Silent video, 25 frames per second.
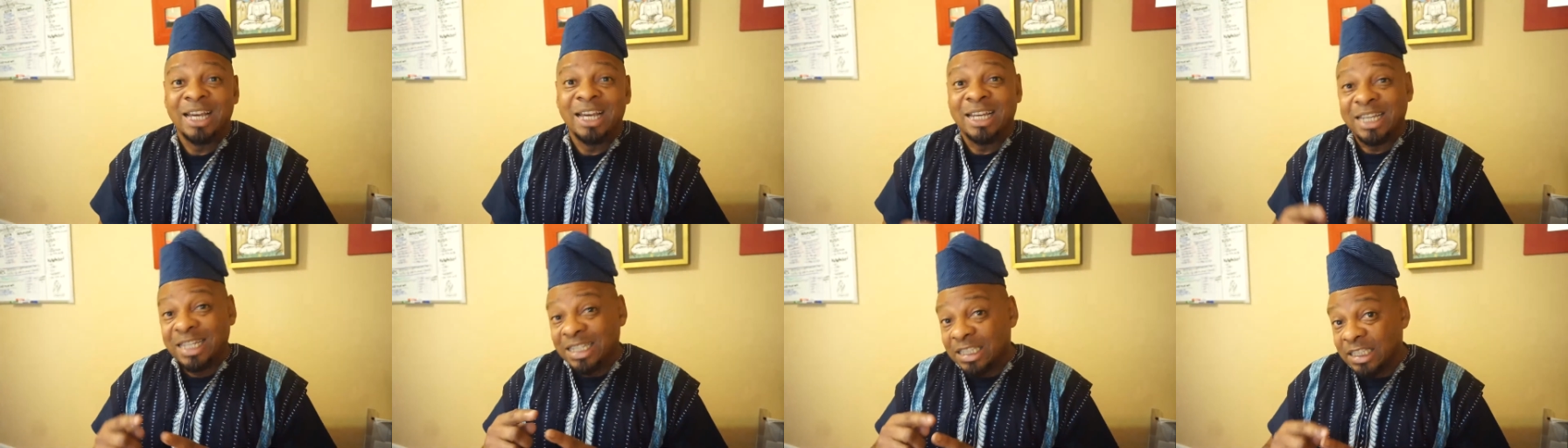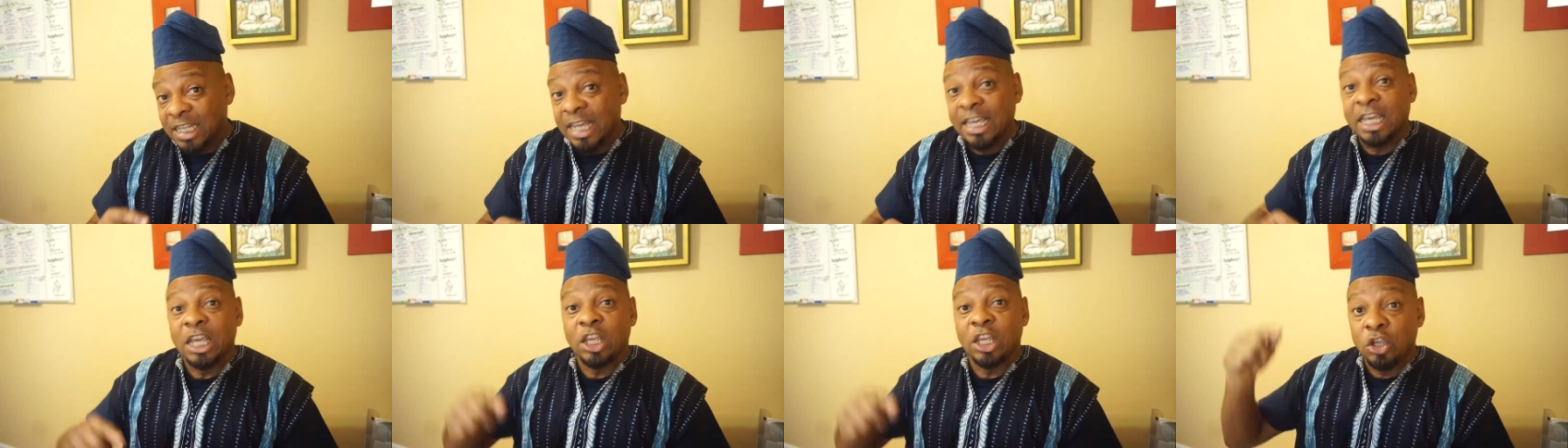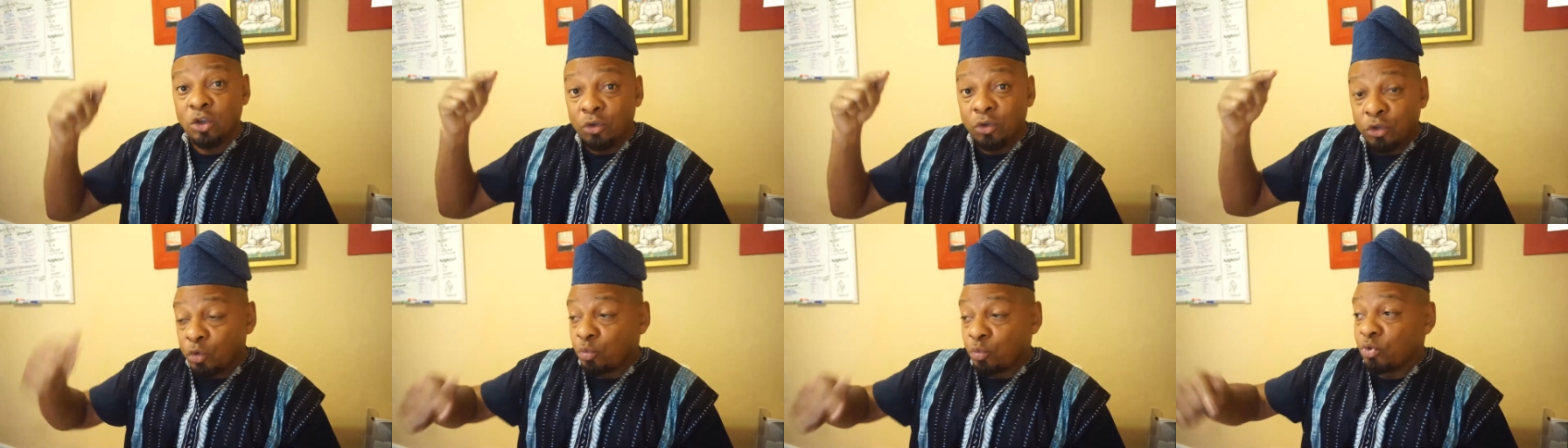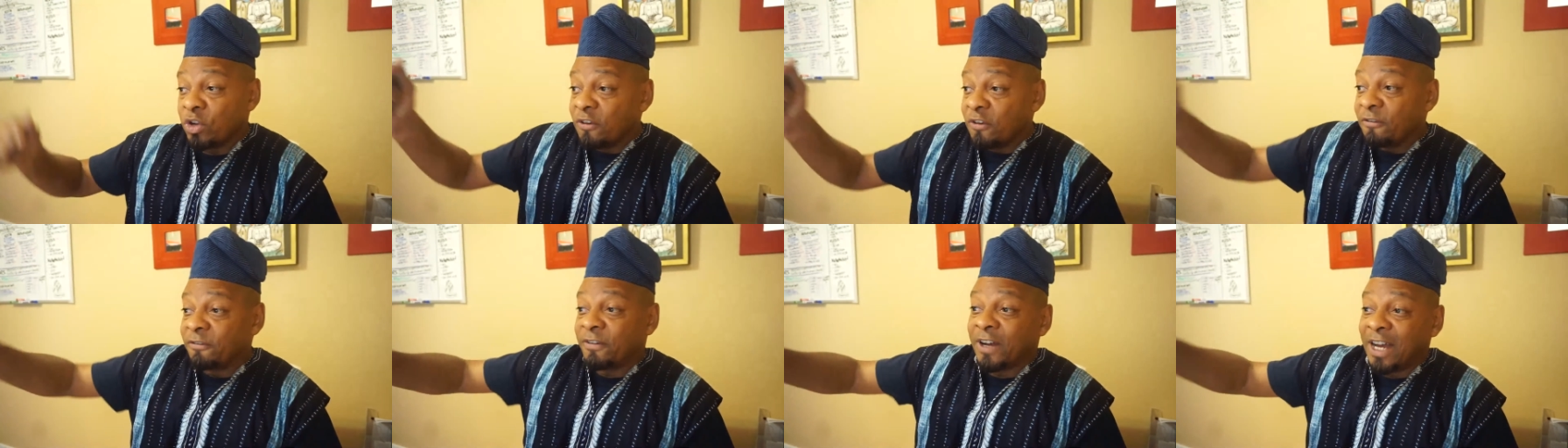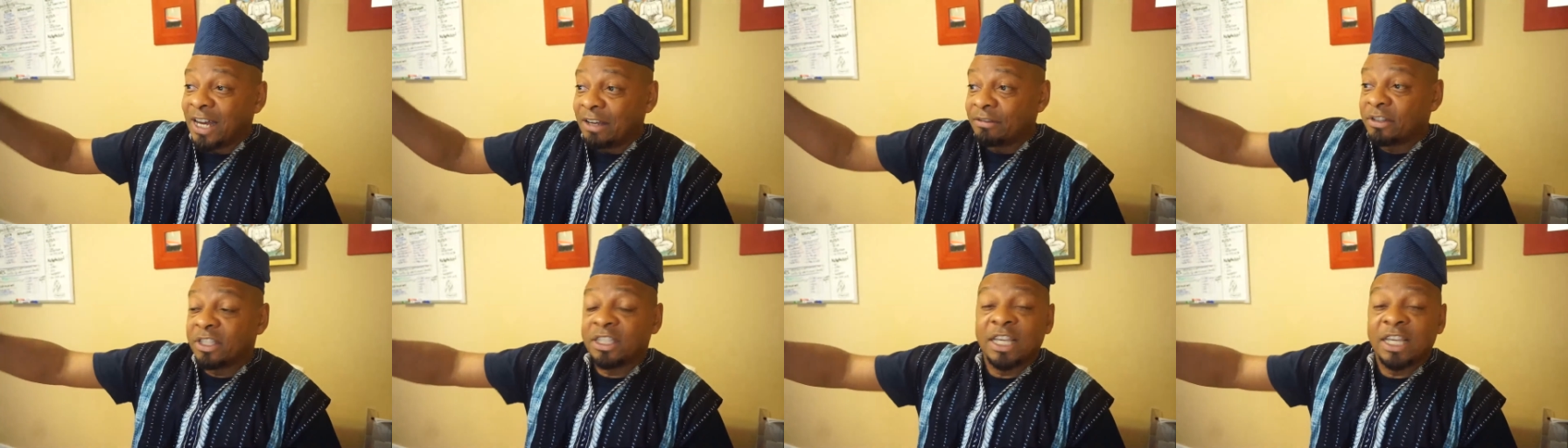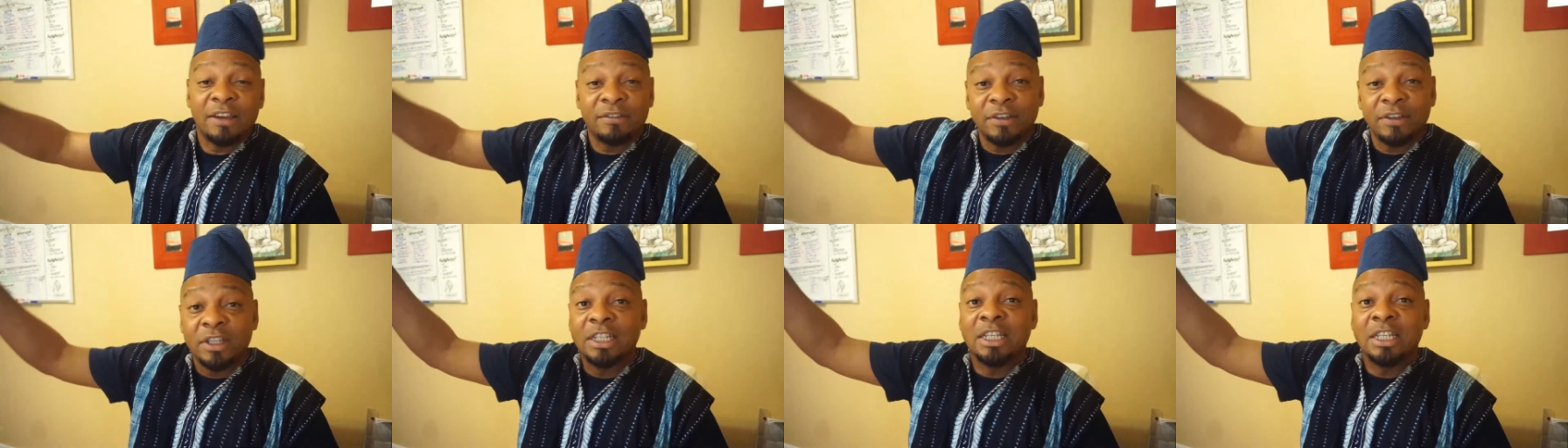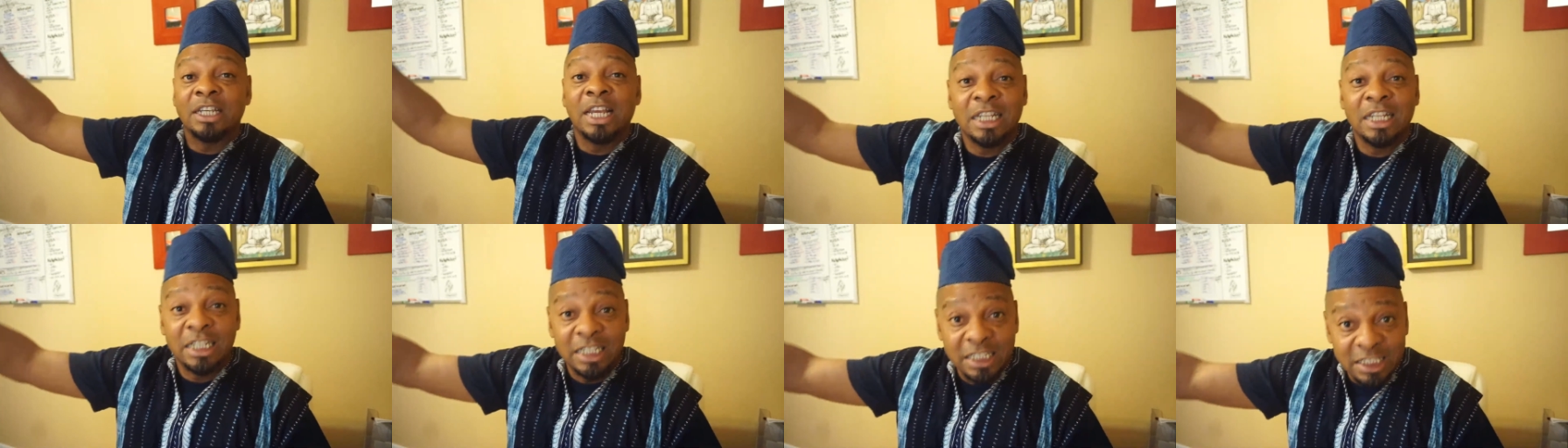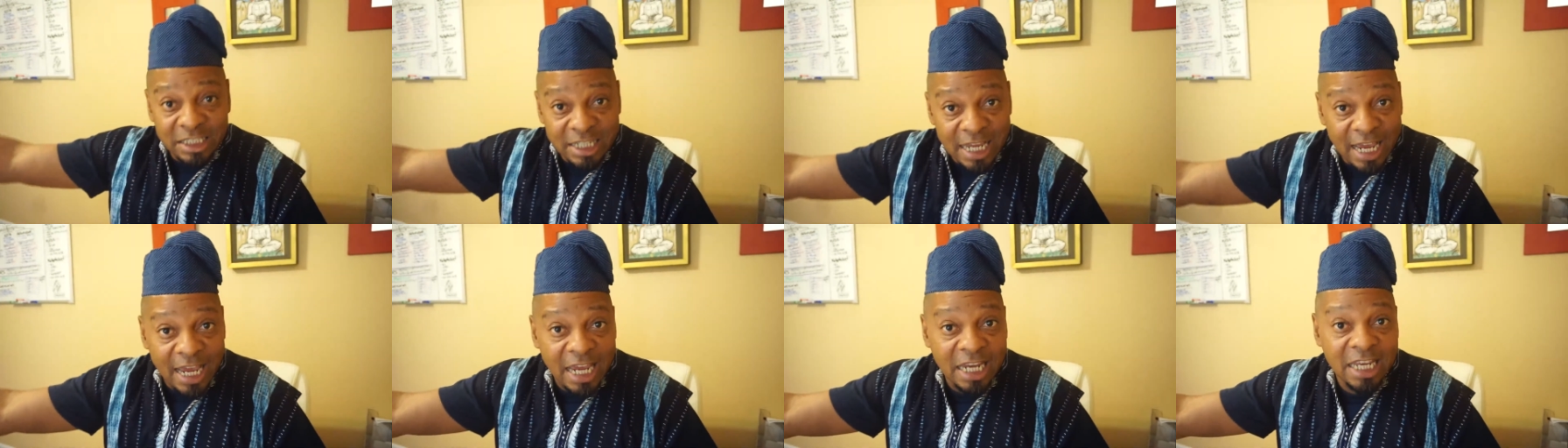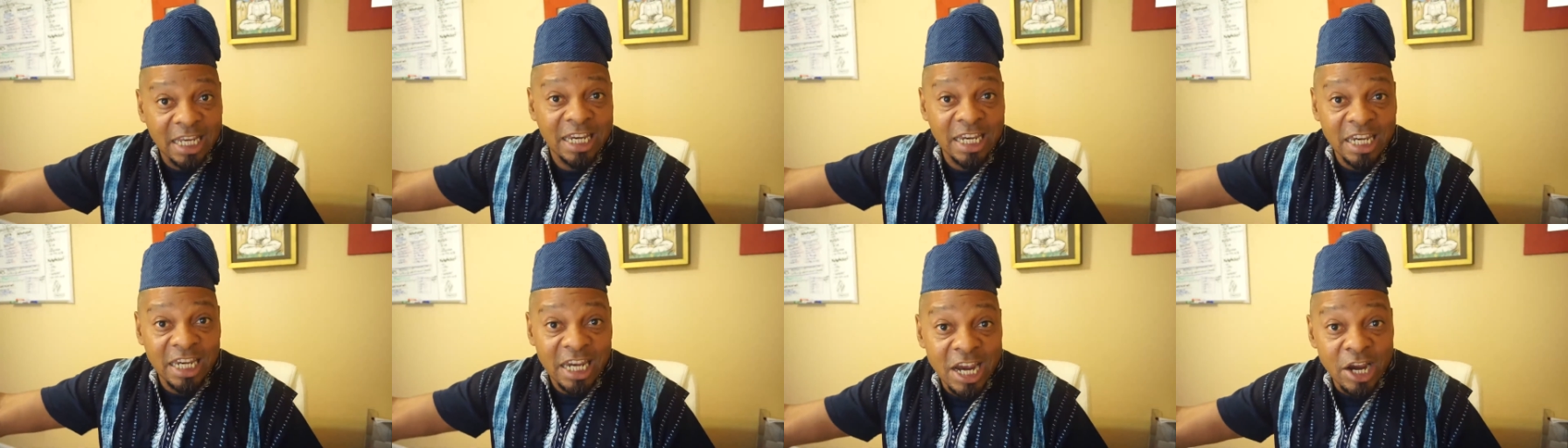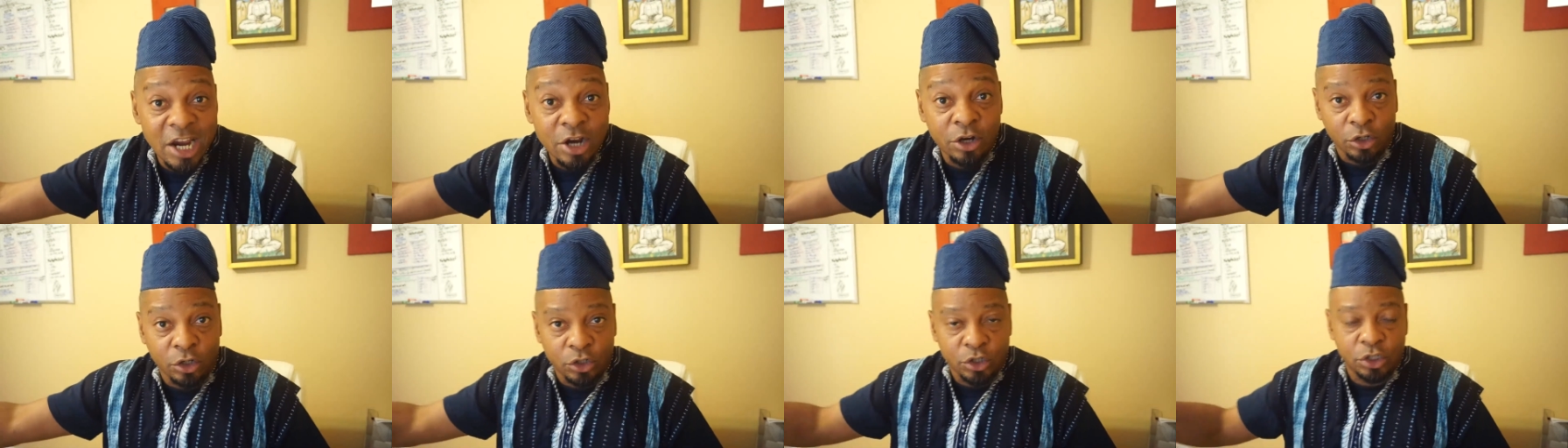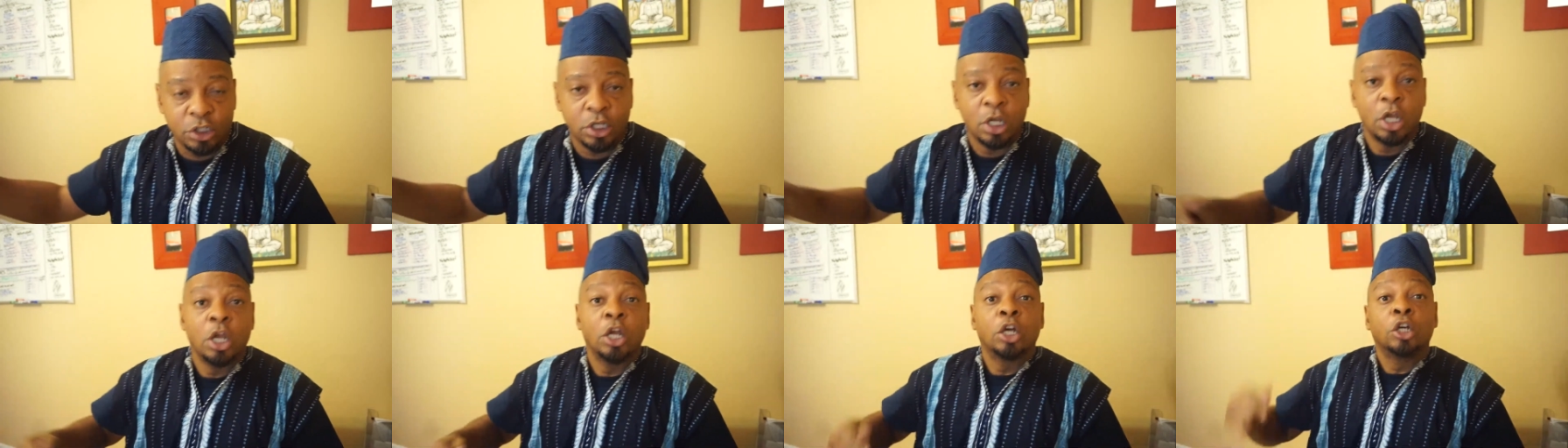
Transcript: it's taking you three five seven ten years